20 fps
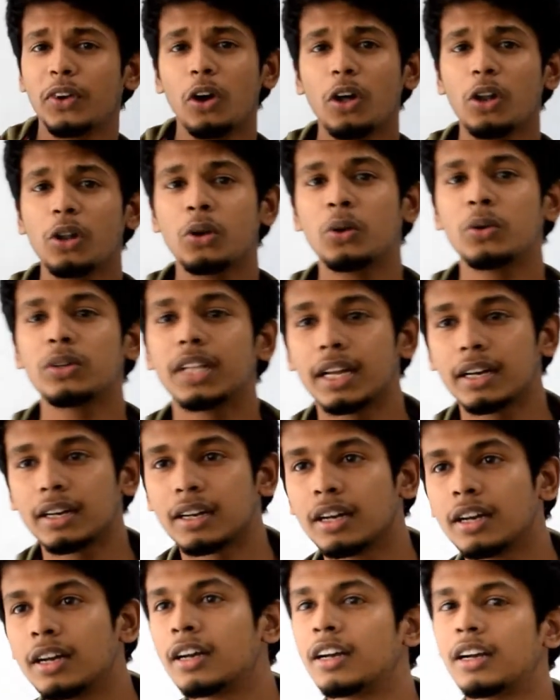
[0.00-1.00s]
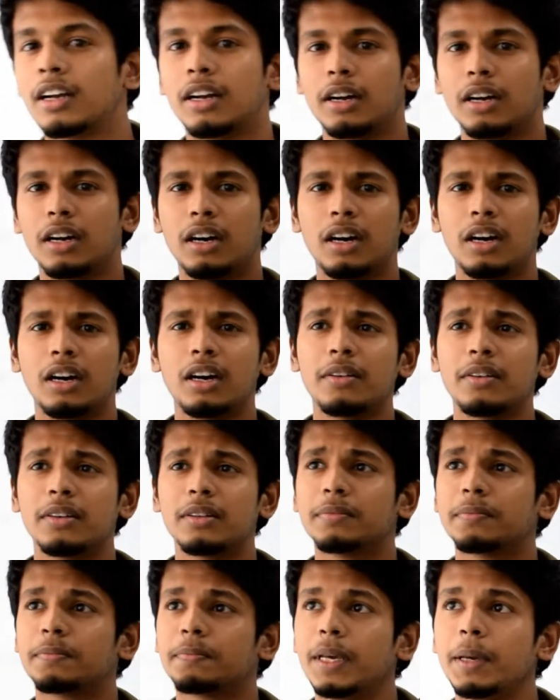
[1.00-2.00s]
all know
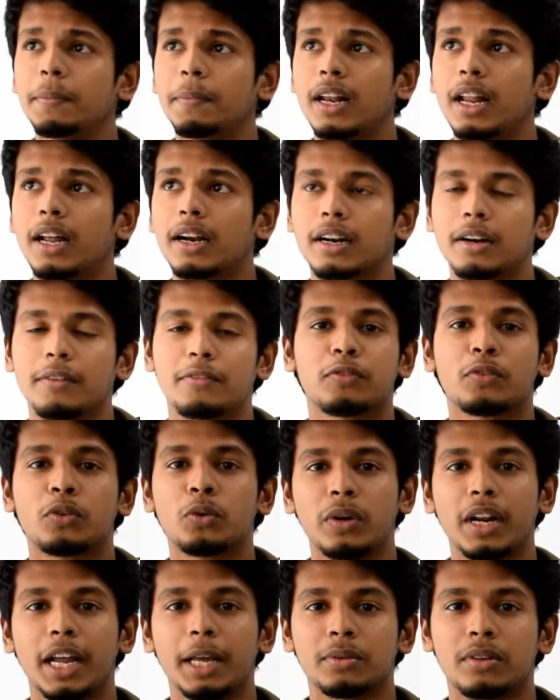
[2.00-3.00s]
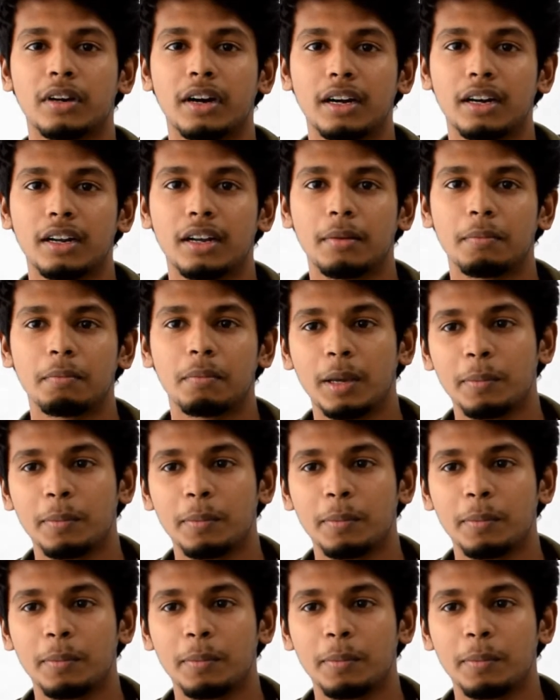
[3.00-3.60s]
that people are of two types, right?